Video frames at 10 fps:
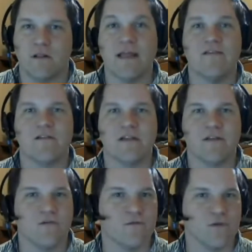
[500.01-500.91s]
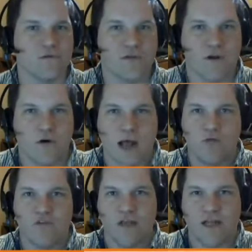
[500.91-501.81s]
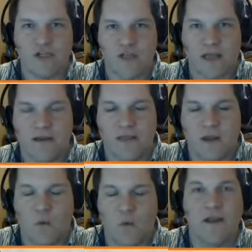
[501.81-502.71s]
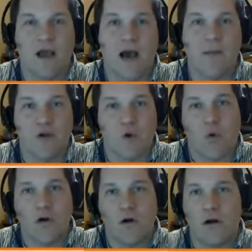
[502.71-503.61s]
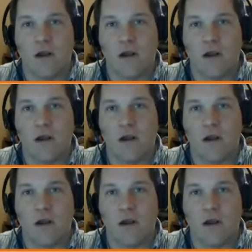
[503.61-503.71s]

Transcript: likes and different views that are outside that one common core,